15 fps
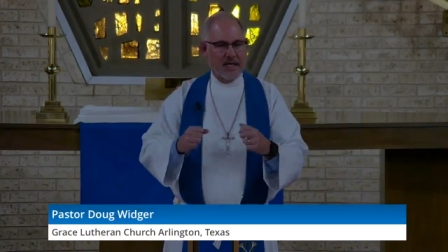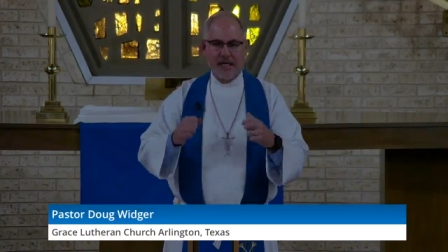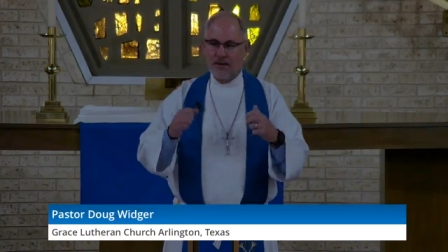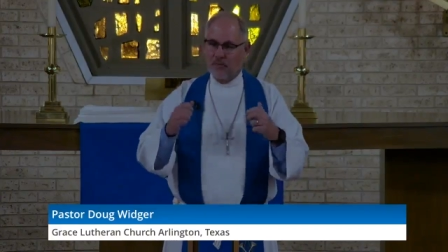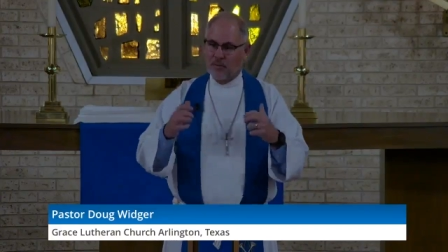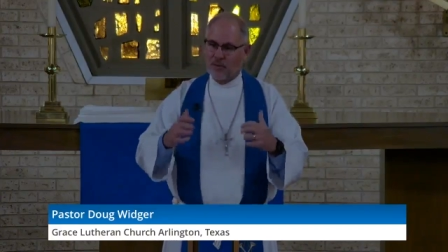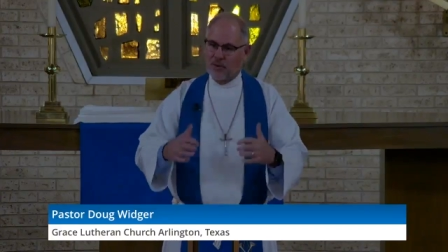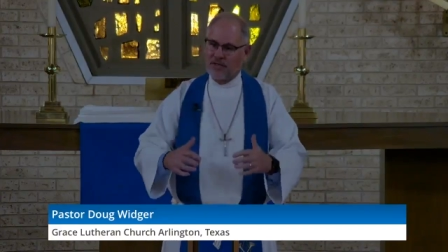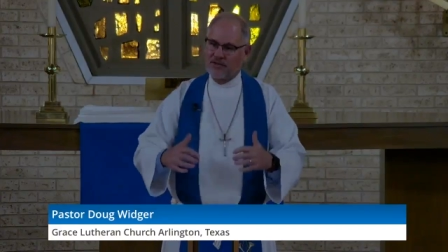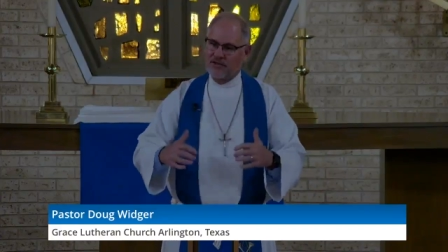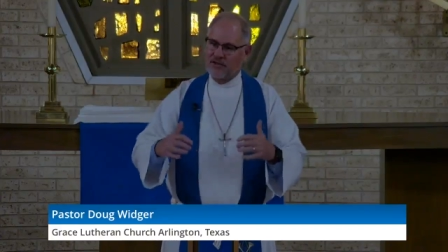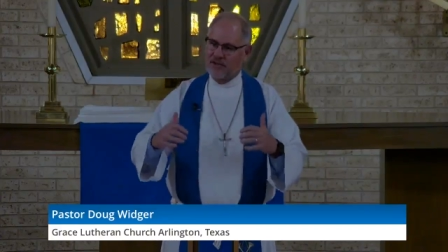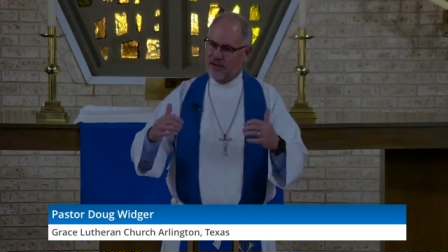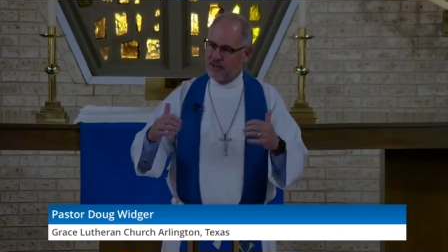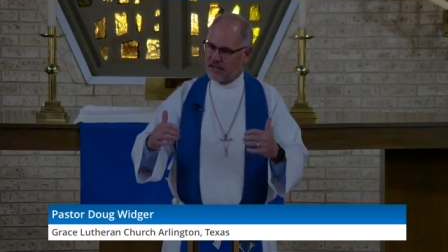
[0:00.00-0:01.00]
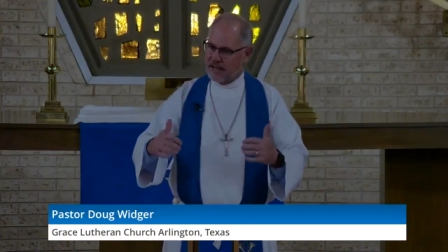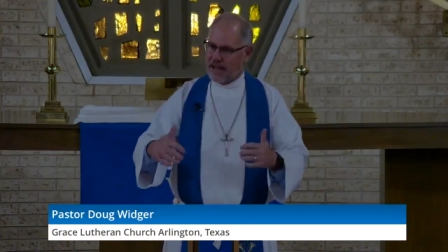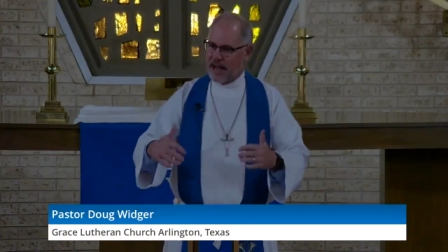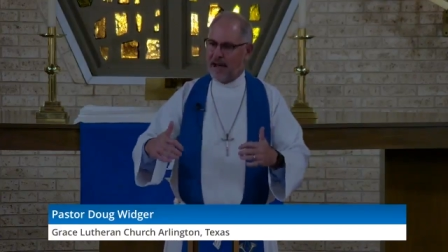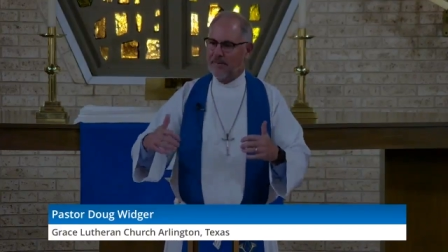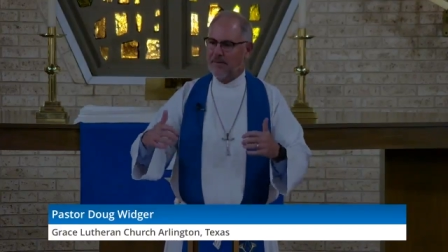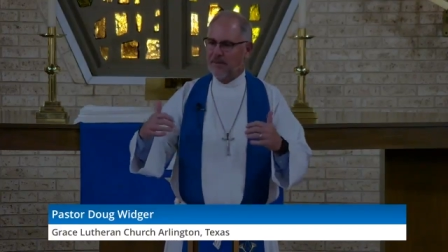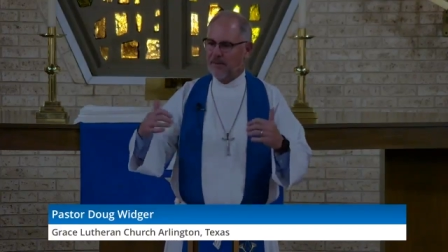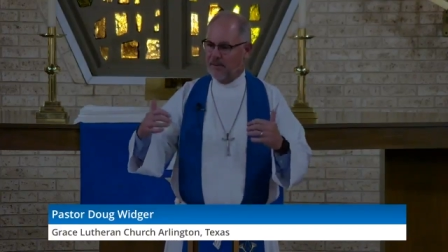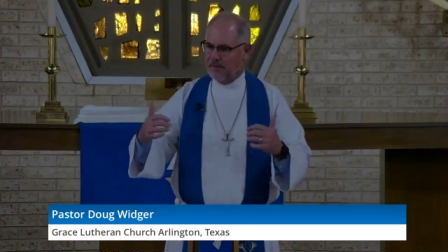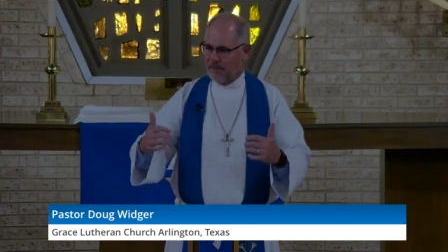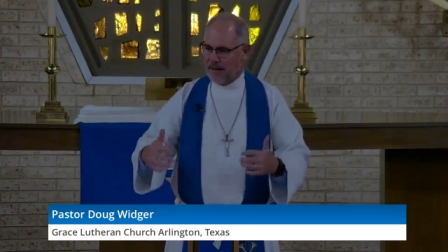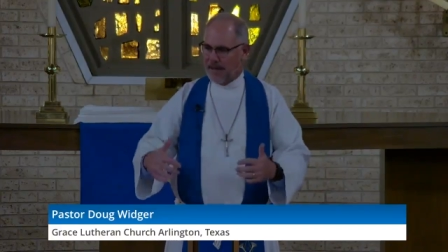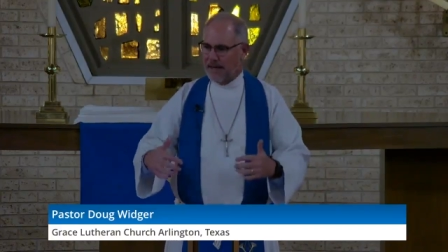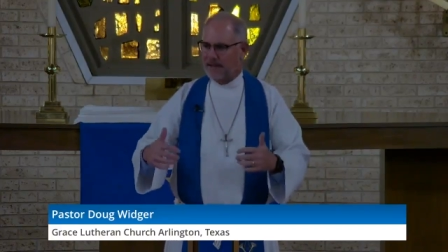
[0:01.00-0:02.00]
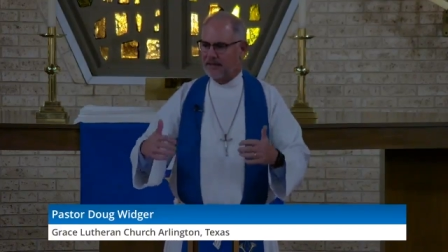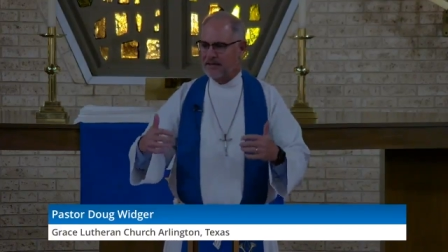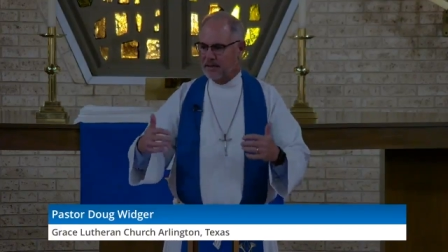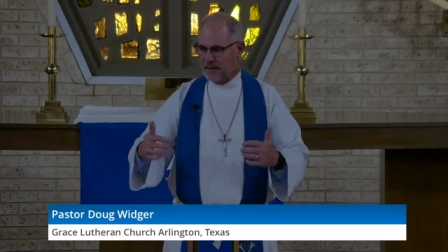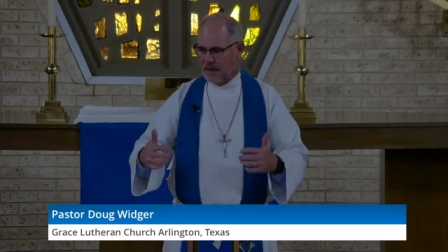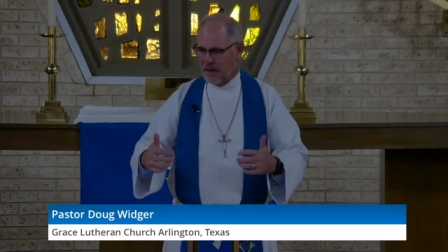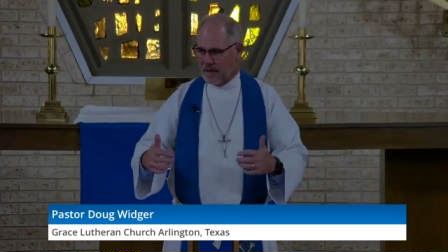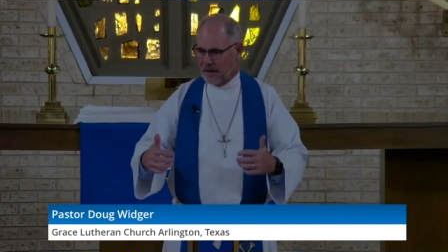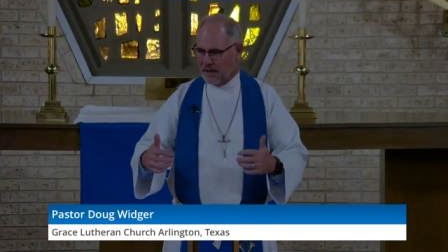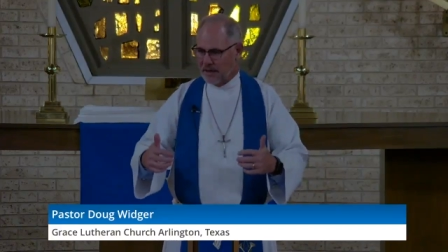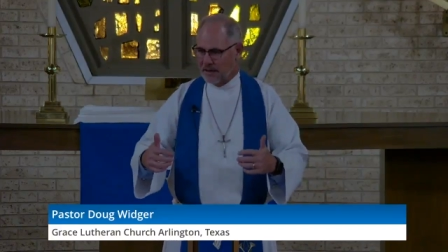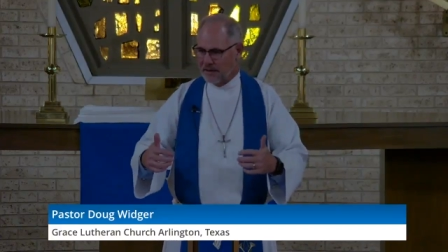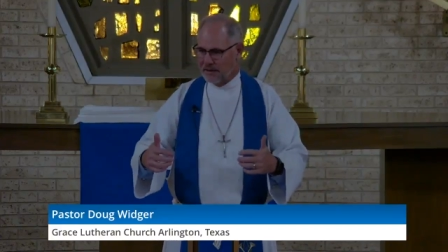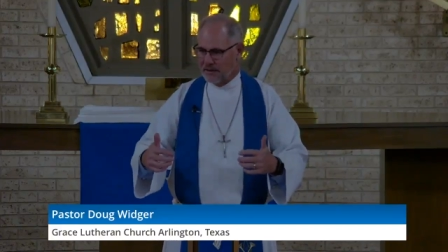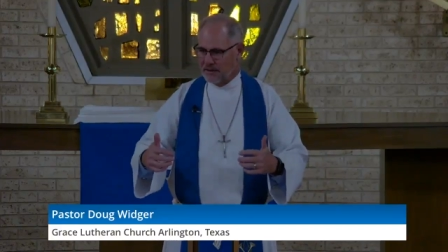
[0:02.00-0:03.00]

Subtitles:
he bridged the gap back to God.